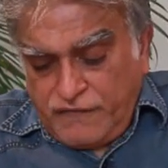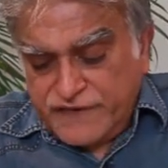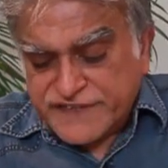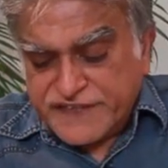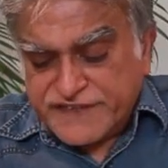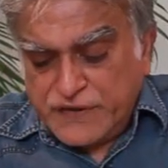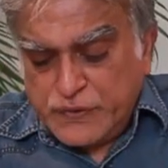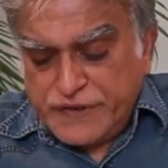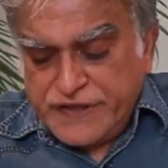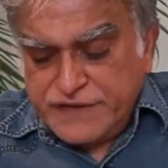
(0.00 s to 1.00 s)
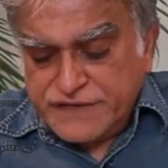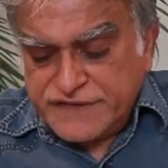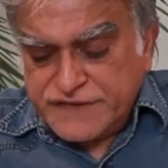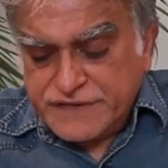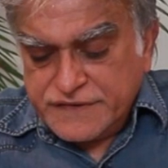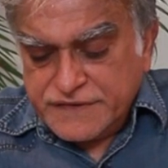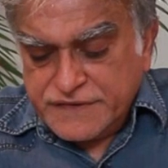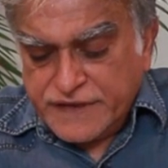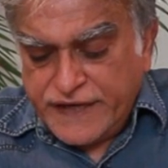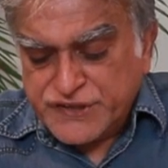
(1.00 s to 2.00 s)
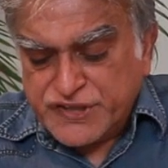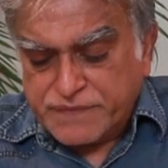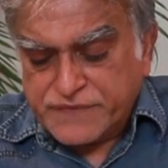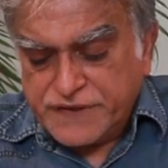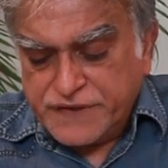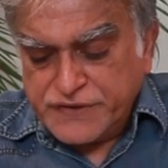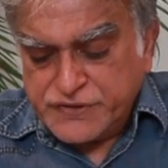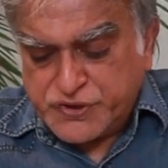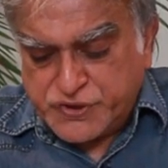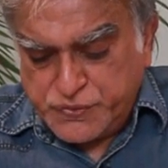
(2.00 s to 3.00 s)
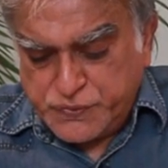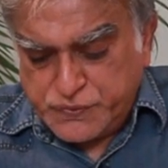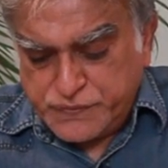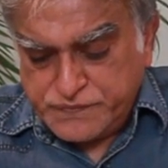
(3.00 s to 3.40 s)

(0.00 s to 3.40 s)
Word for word: 1 Thessalonians and chapter 2